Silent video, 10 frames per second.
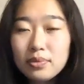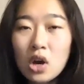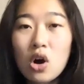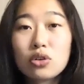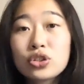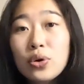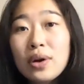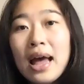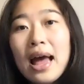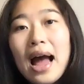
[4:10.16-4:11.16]
Also,
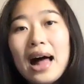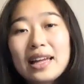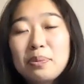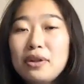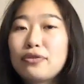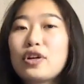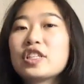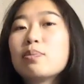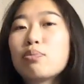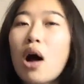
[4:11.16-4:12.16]
allied
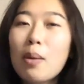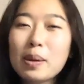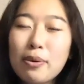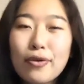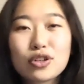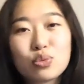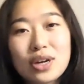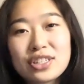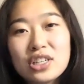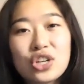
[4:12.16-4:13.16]
proliferation probably provokes
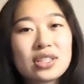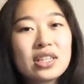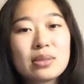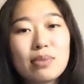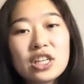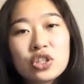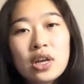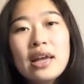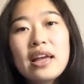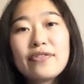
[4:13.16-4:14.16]
Russia just as much,
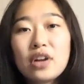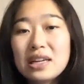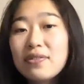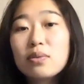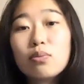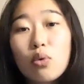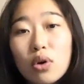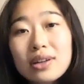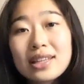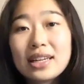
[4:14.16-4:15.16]
if not even
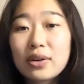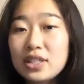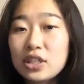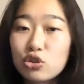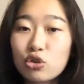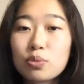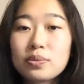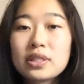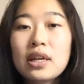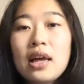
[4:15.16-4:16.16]
more, than increasing
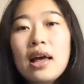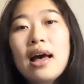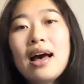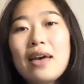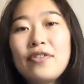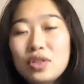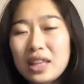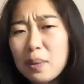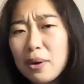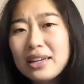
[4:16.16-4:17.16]
troops. If you
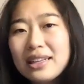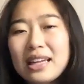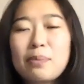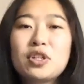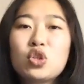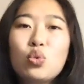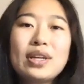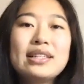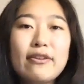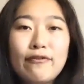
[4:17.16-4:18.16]
think about it, like
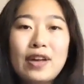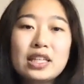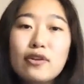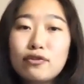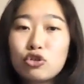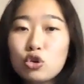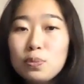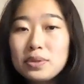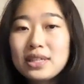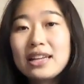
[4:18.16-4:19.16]
between defensive
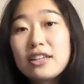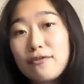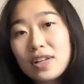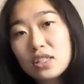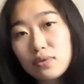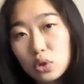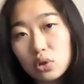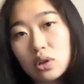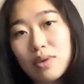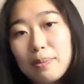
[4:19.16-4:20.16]
troops and defensive
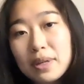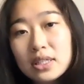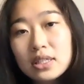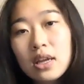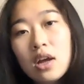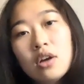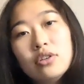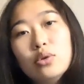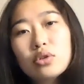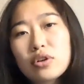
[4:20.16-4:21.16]
nuclear weapons,
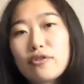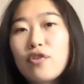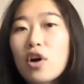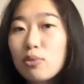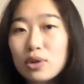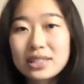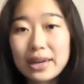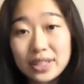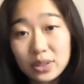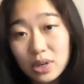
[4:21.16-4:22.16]
nukes are far more
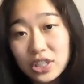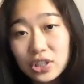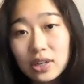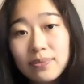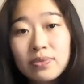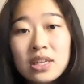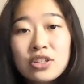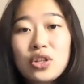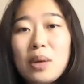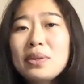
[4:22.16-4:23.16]
scary to Russia.
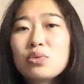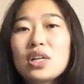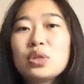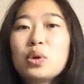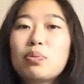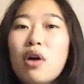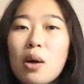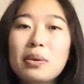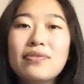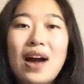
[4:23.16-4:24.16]
So that means Russia would
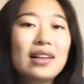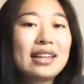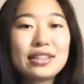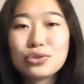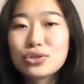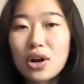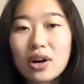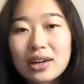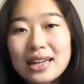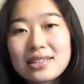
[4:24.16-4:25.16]
probably violate New
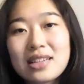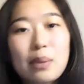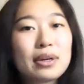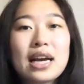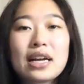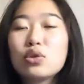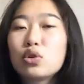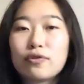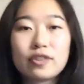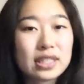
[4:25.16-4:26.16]
START and cyber attack
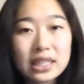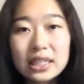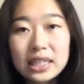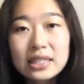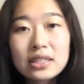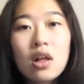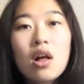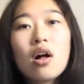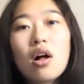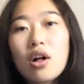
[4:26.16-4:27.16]
nuclear facilities.
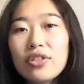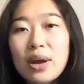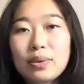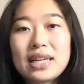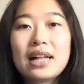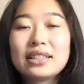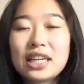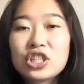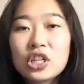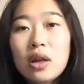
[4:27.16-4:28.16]
All that
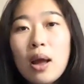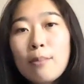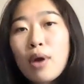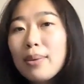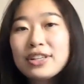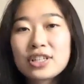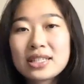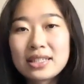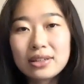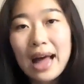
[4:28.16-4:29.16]
retaliation probably just
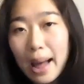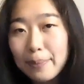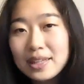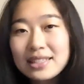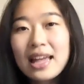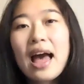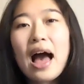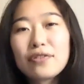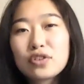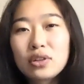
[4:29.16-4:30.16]
still happens
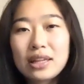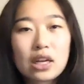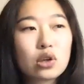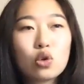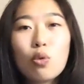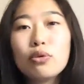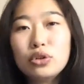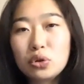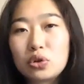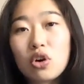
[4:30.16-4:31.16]
after like a global
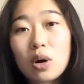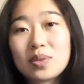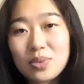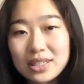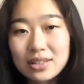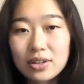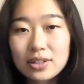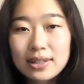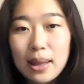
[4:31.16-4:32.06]
nuclear arms race starts.